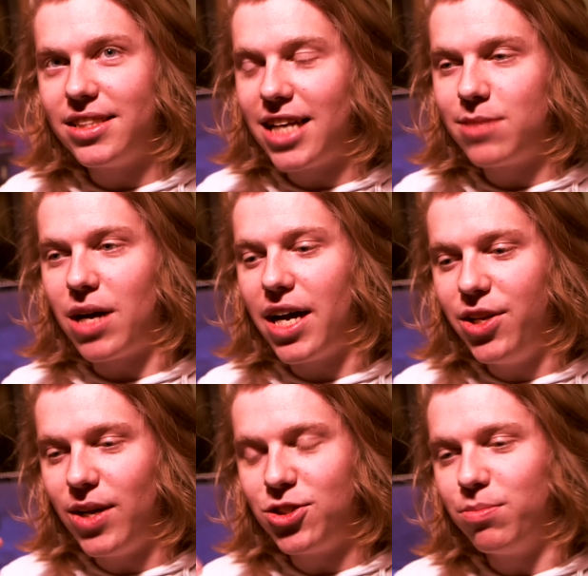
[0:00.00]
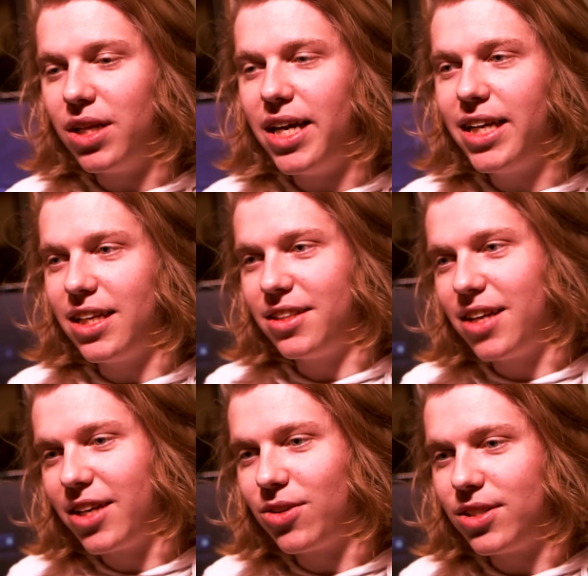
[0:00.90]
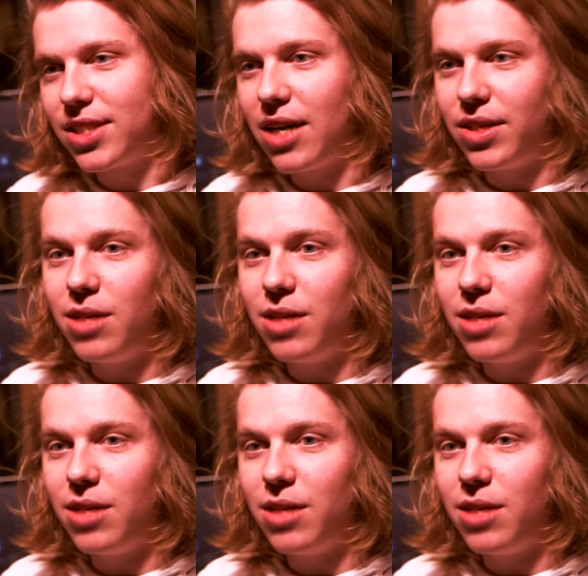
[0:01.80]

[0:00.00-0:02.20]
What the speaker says: He stays behind you as you're playing and calls out.